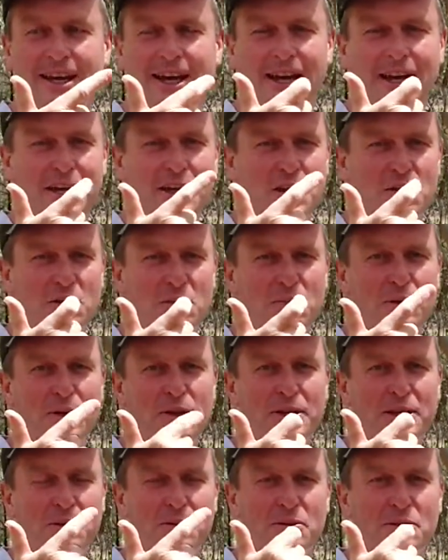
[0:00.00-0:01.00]
are you
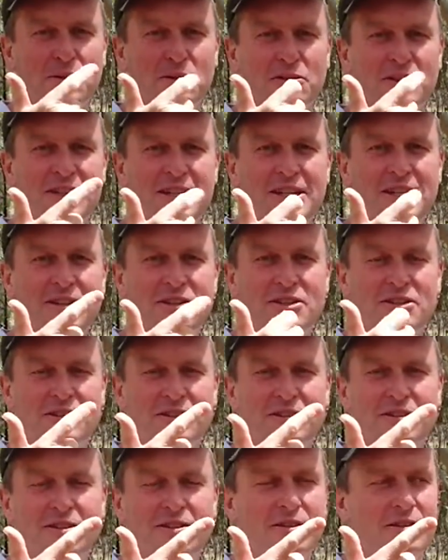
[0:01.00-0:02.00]
applying with your
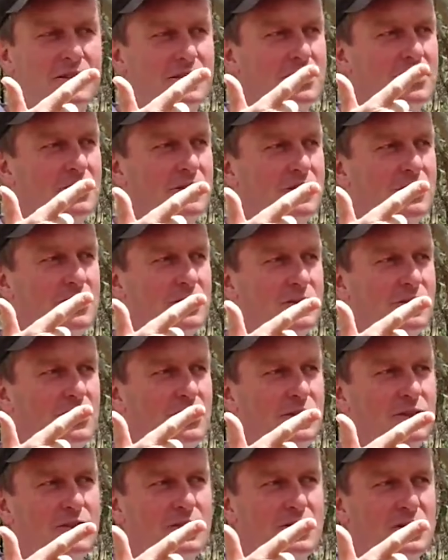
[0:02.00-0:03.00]
attention
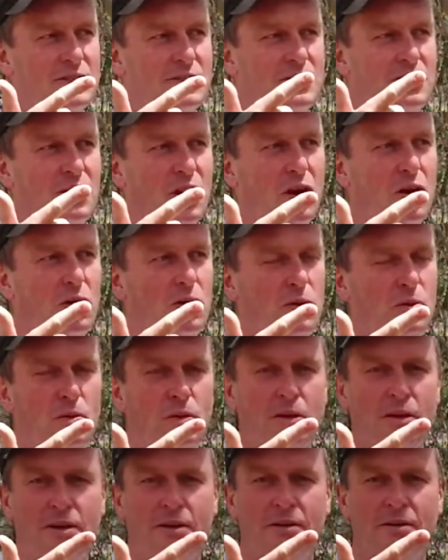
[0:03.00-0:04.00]
to this
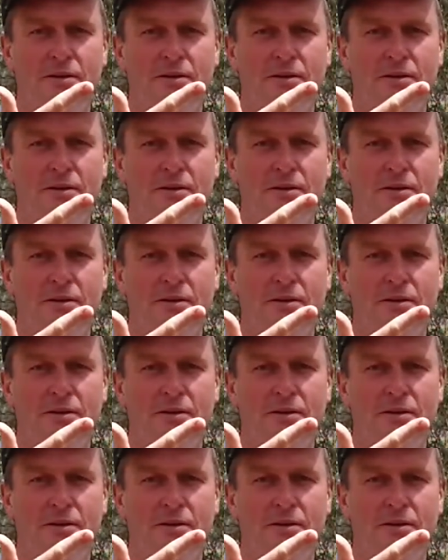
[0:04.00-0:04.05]
goal,